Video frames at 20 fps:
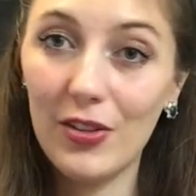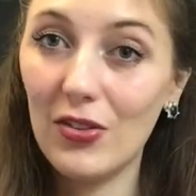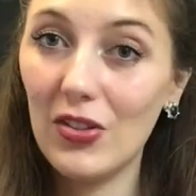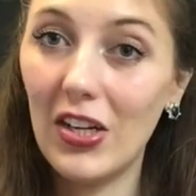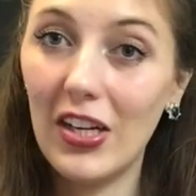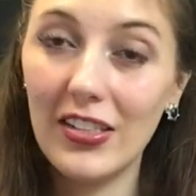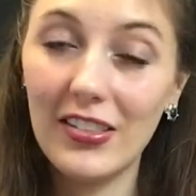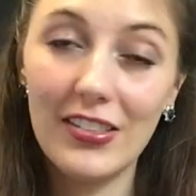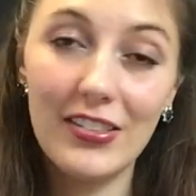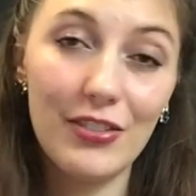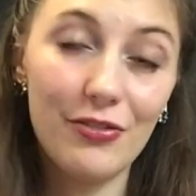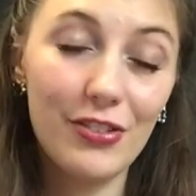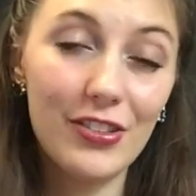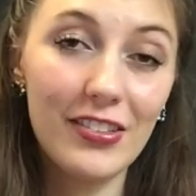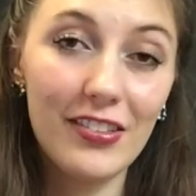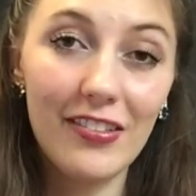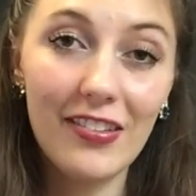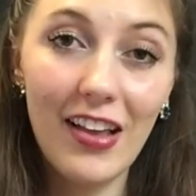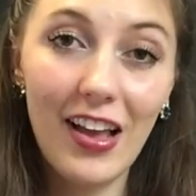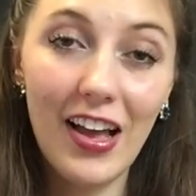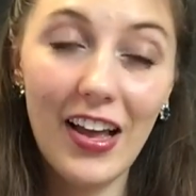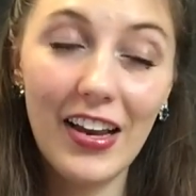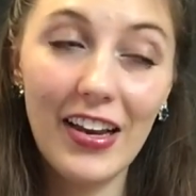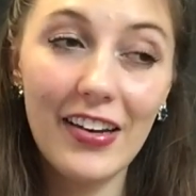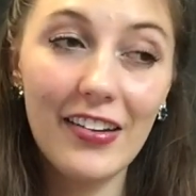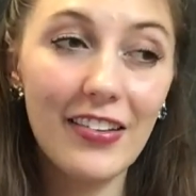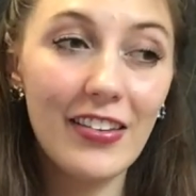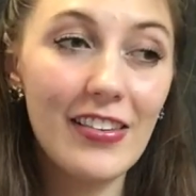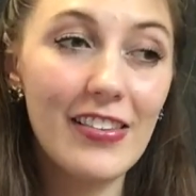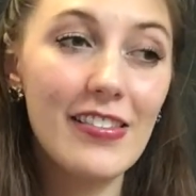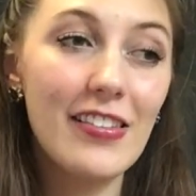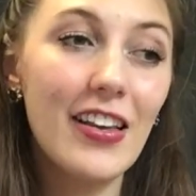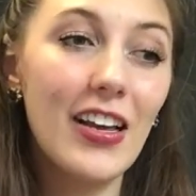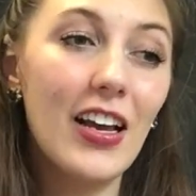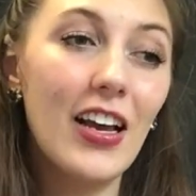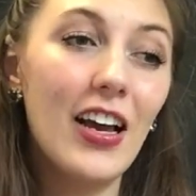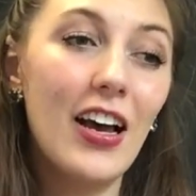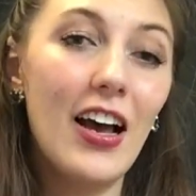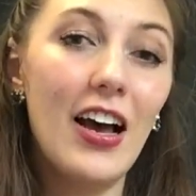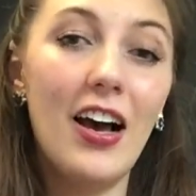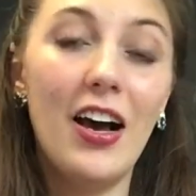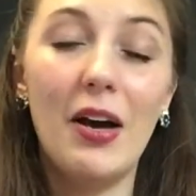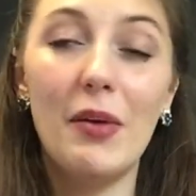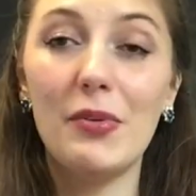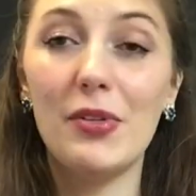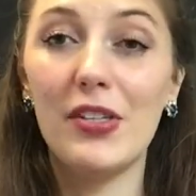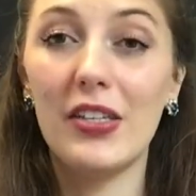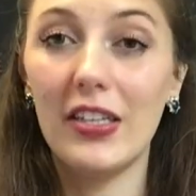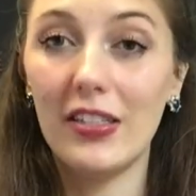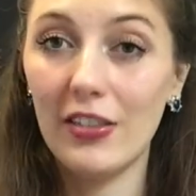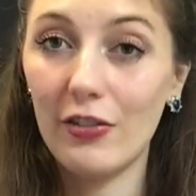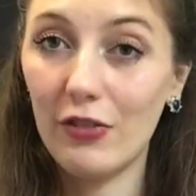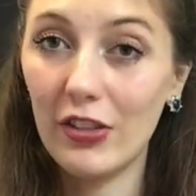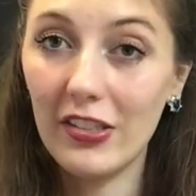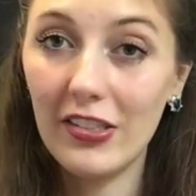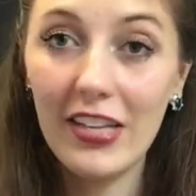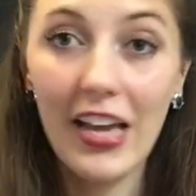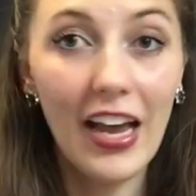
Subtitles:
There are lots of different designs. You can get different